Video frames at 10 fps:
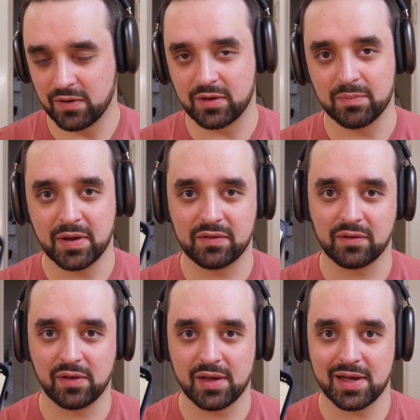you could
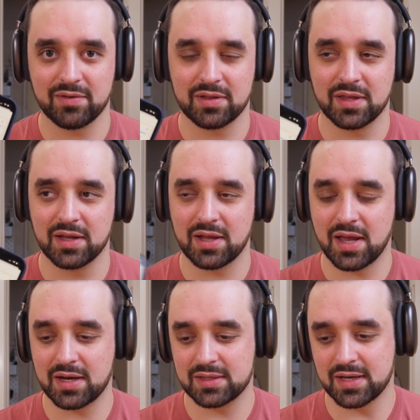basically have it that
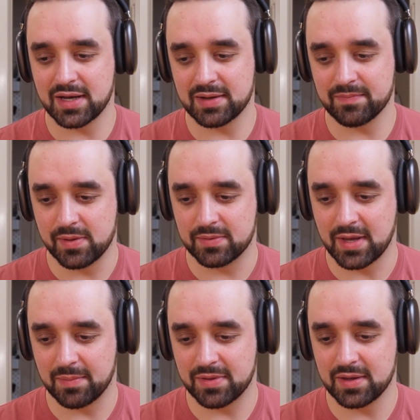anytime you
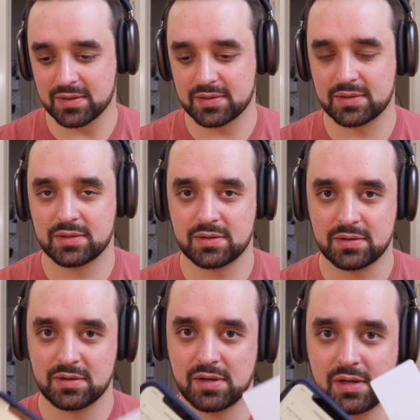tap this,
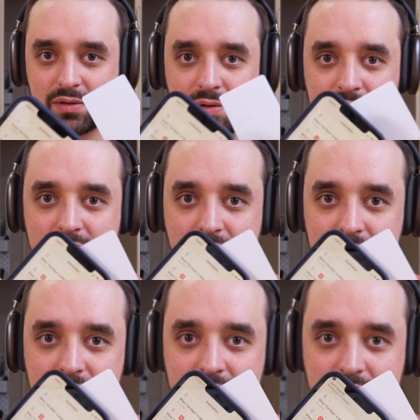it turns
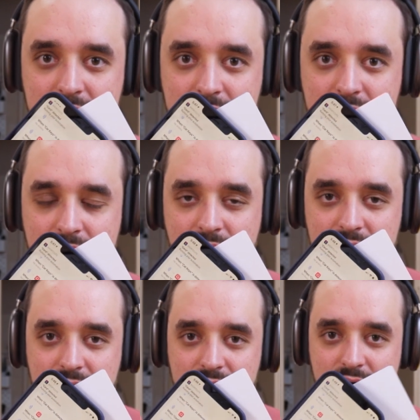on
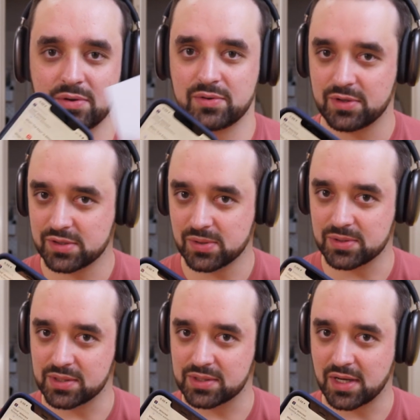noise control. So
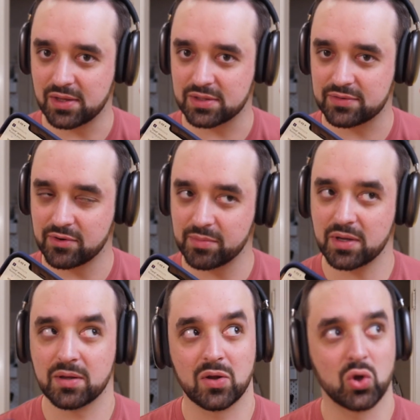it just silenced for
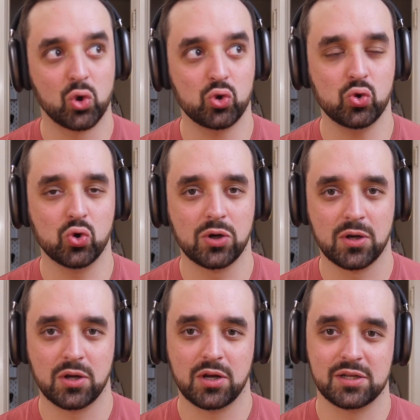me. Ooh,
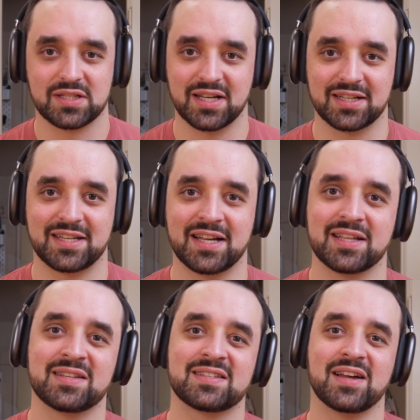it's like
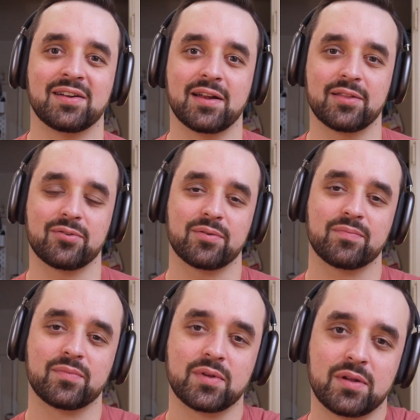taking the sound out of the room.
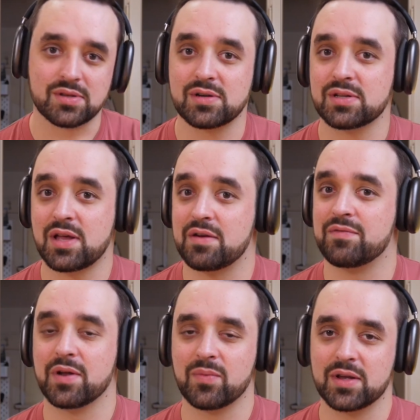So there's a lot of
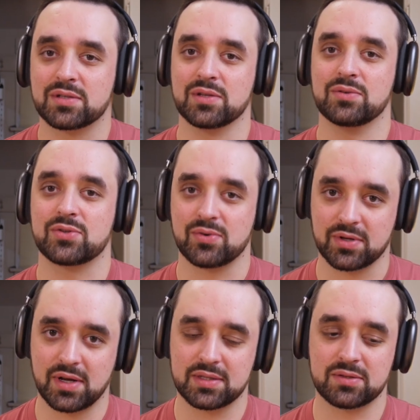fun ways to use
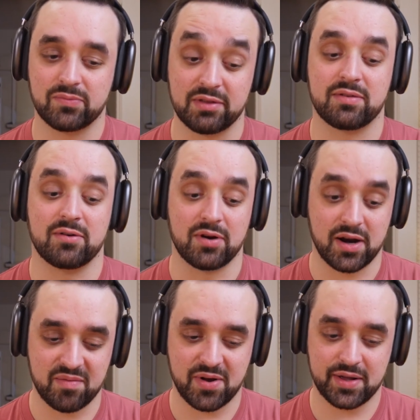shortcuts with your
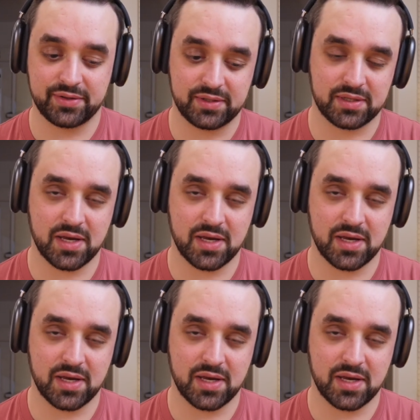AirPods.